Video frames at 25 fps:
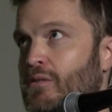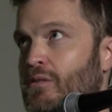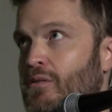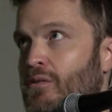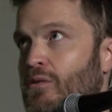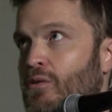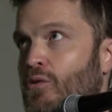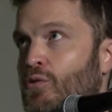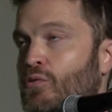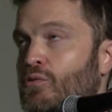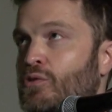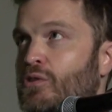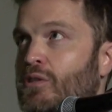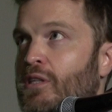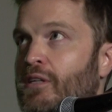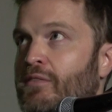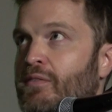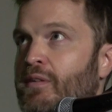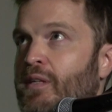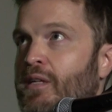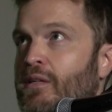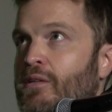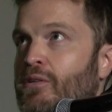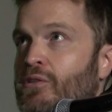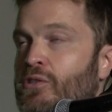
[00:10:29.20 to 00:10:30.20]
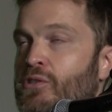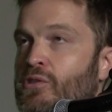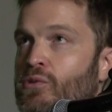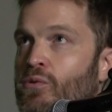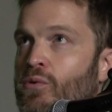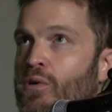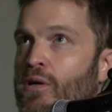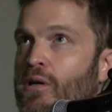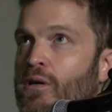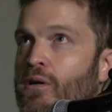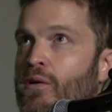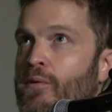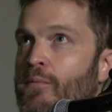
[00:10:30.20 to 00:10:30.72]
who's living in your
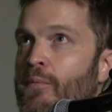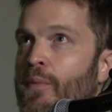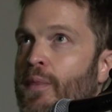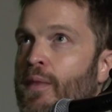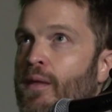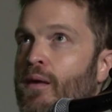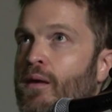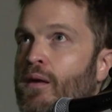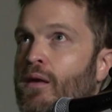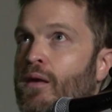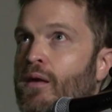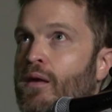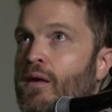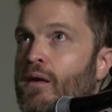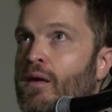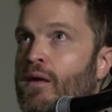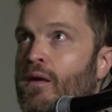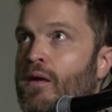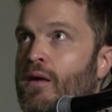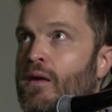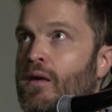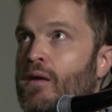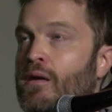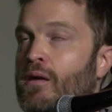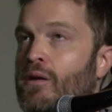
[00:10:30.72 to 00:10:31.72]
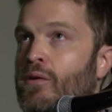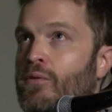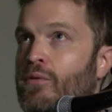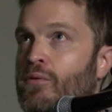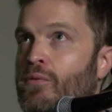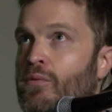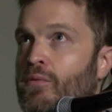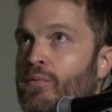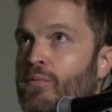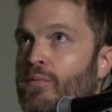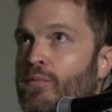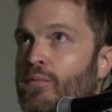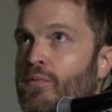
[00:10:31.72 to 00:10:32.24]
soil, you know,
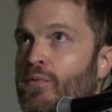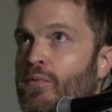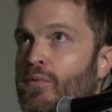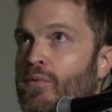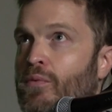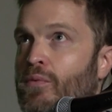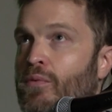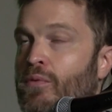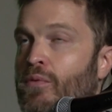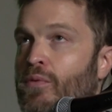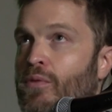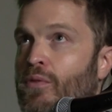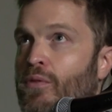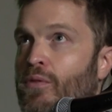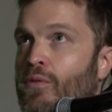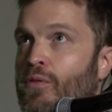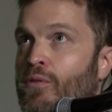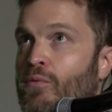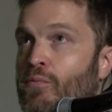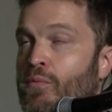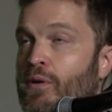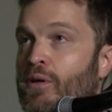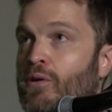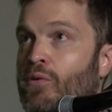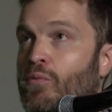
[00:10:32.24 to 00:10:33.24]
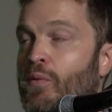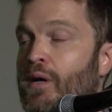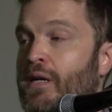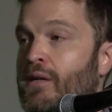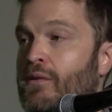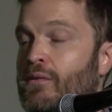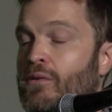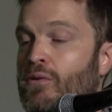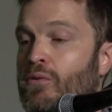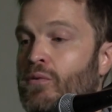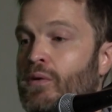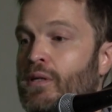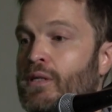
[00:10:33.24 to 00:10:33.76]
the real way to
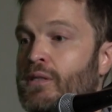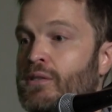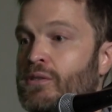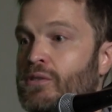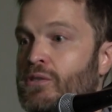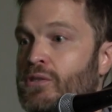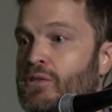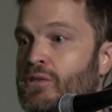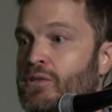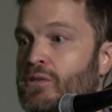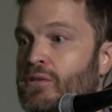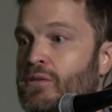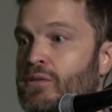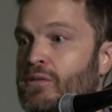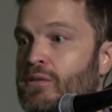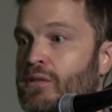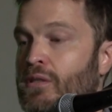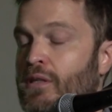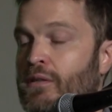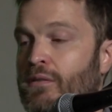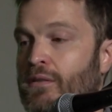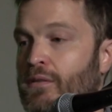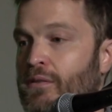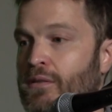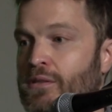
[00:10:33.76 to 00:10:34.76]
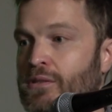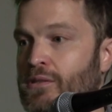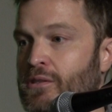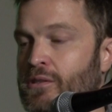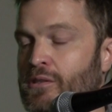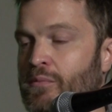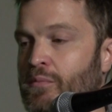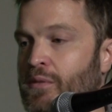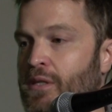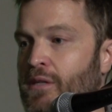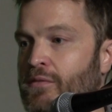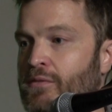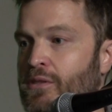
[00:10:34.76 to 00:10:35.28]
do it is, and this is
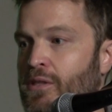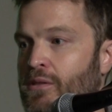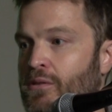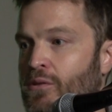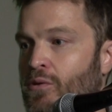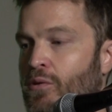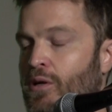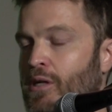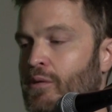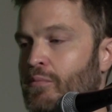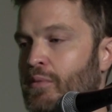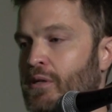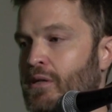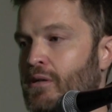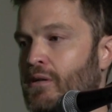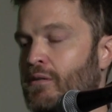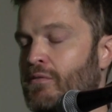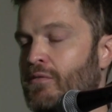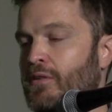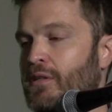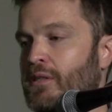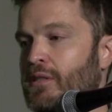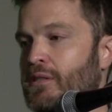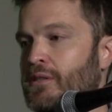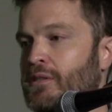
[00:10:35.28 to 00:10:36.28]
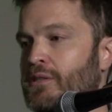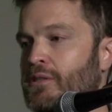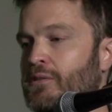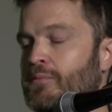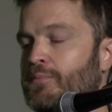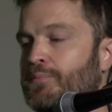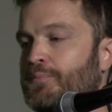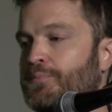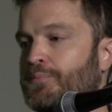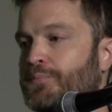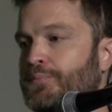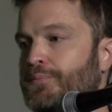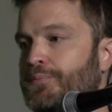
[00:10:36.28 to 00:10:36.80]
something I've done quite a bit of, is
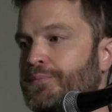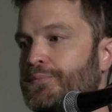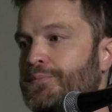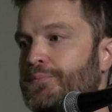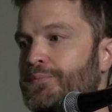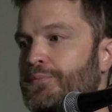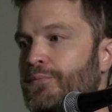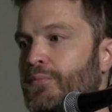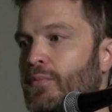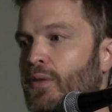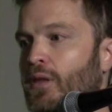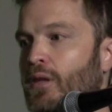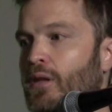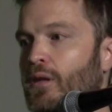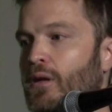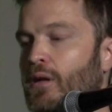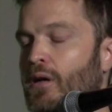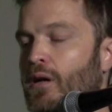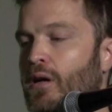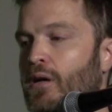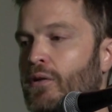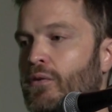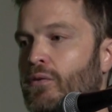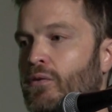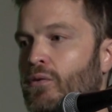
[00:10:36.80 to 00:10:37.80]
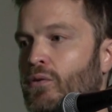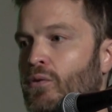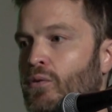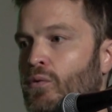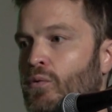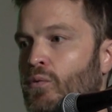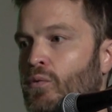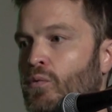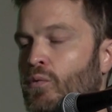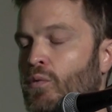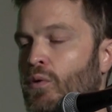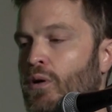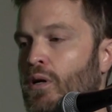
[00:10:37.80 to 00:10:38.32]

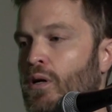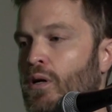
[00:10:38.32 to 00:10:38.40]
to